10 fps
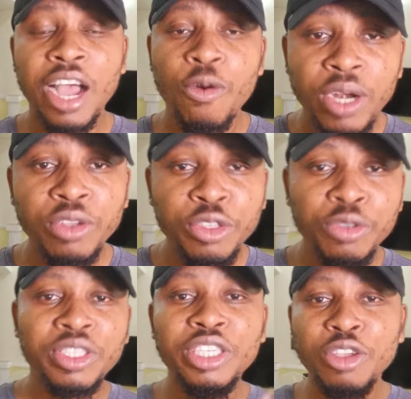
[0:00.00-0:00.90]
I want to
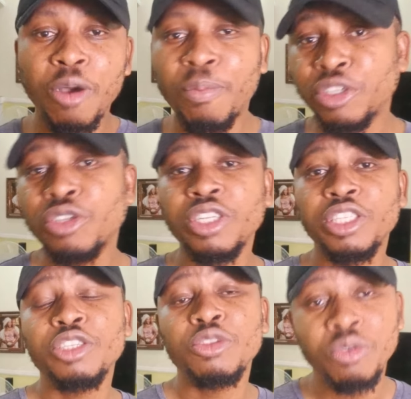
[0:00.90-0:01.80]
use this
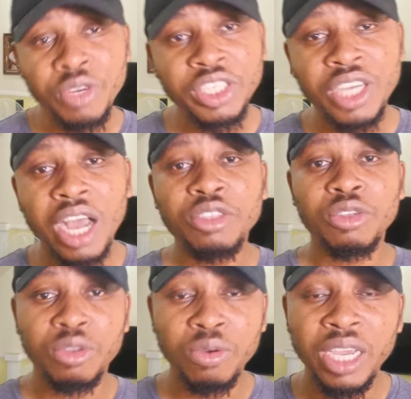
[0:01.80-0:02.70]
opportunity to reach
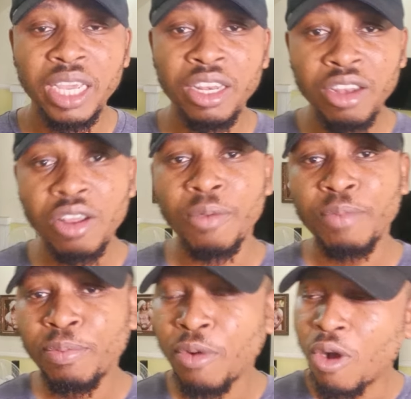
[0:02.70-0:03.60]
out to a lot of
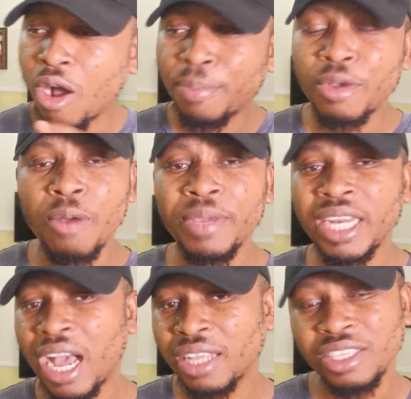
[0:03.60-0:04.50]
people,
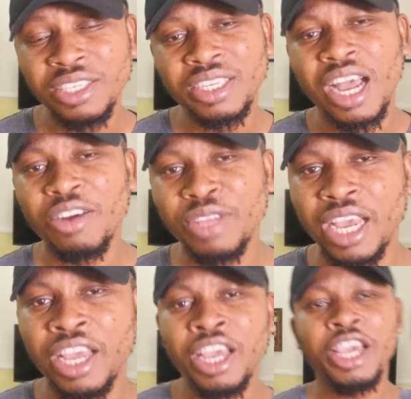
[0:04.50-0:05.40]
upcoming artists out
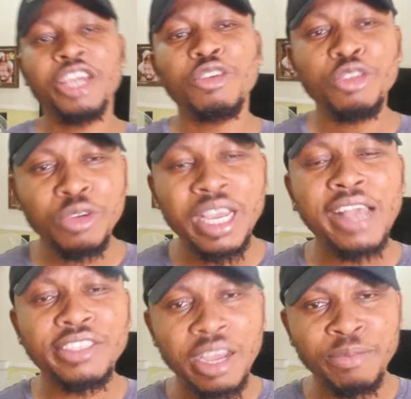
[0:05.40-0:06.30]
there. You know, you
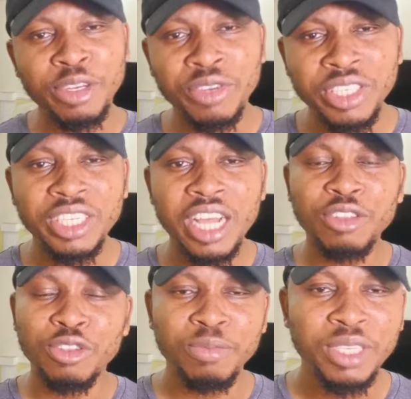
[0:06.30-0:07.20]
guys have been reaching
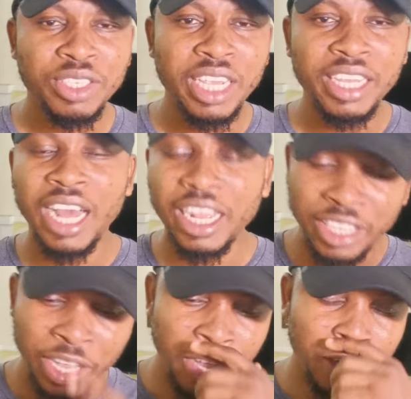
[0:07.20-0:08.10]
out to me saying
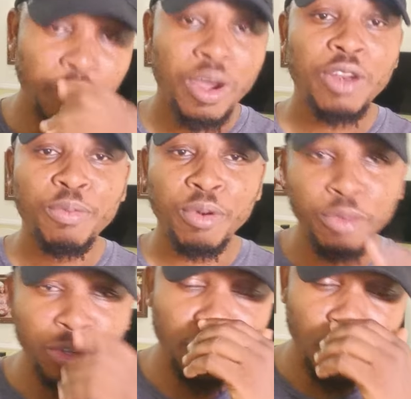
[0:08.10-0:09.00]
that you want to
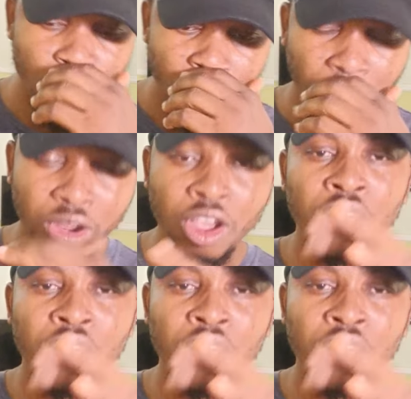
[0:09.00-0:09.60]
promote your work.